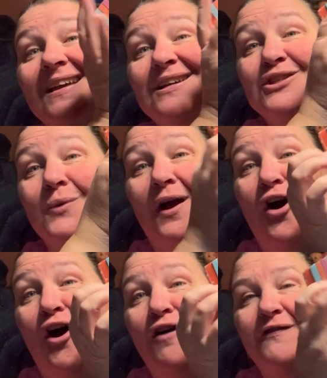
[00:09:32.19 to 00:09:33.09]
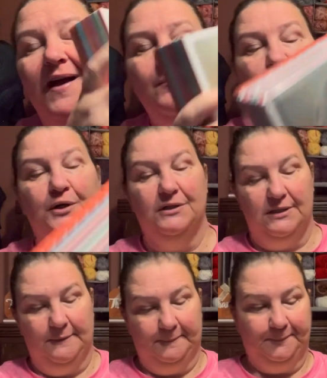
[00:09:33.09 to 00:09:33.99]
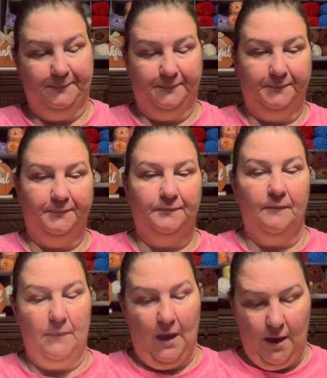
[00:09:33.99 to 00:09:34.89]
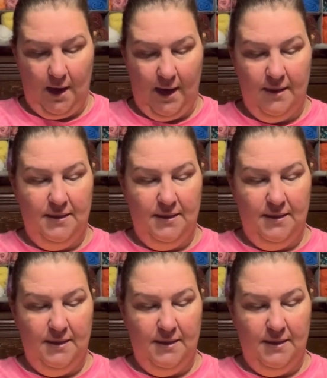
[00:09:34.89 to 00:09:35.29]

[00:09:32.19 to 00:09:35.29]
So I got all 5 books, and